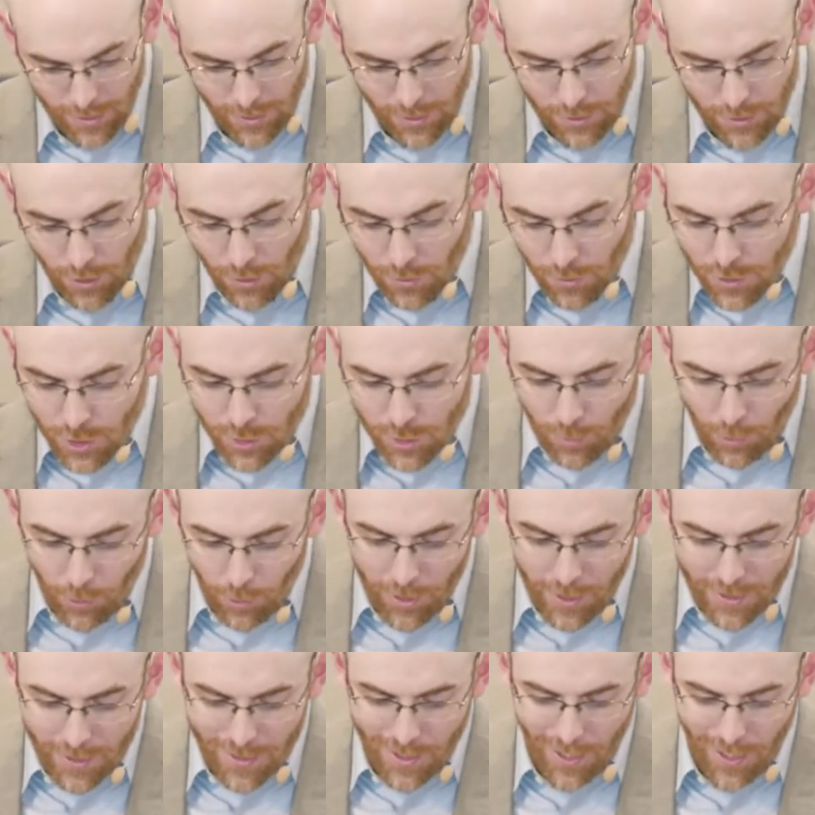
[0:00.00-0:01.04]
Don't spurn
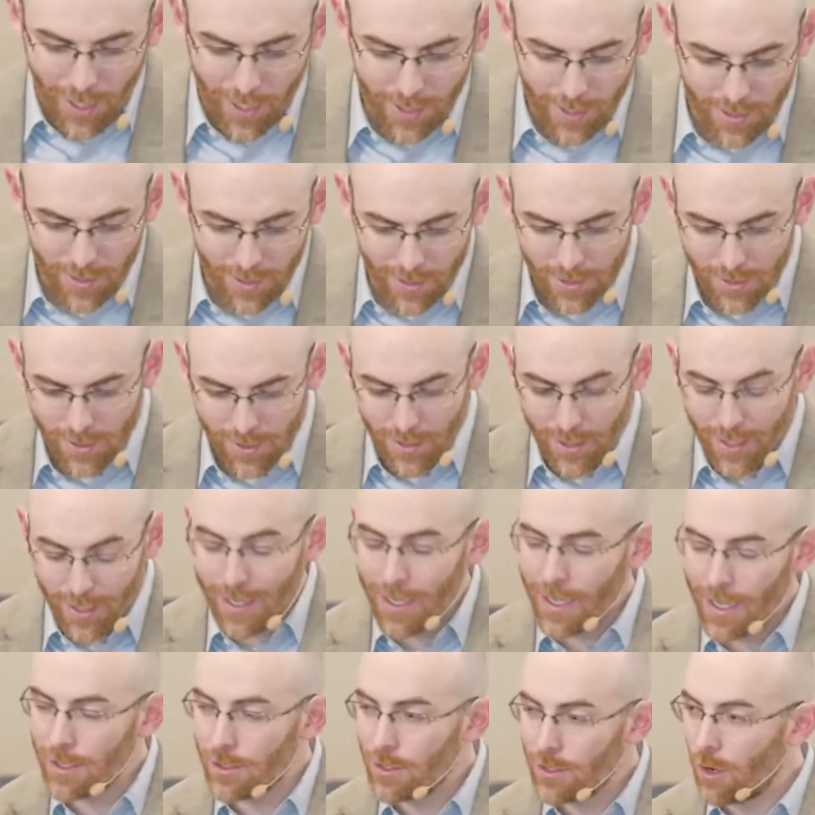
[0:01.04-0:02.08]
his kindness
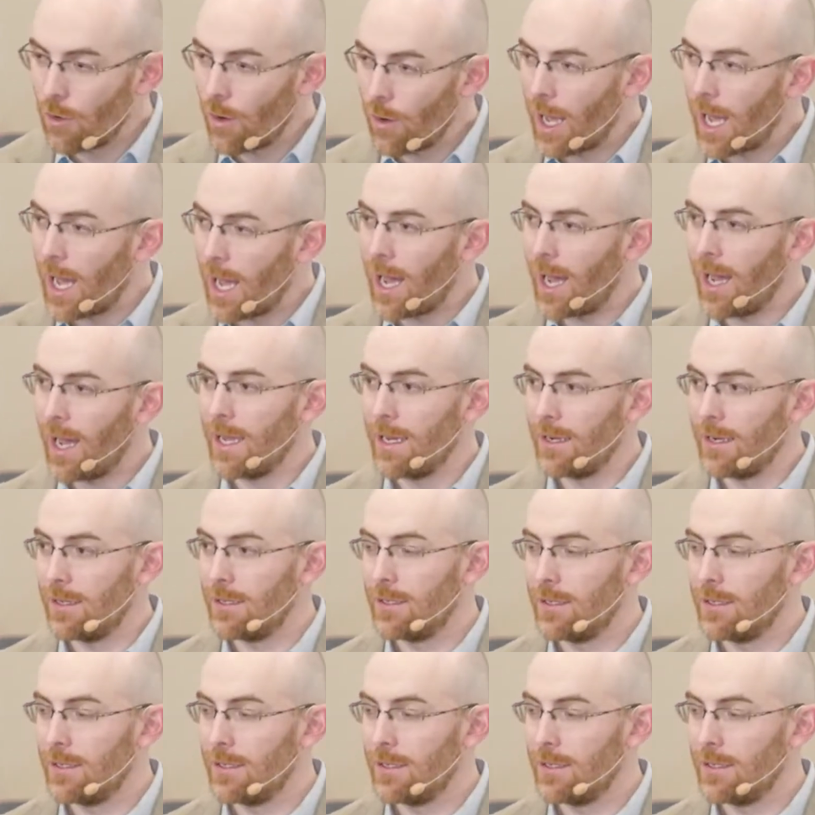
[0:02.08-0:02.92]
and don't hide.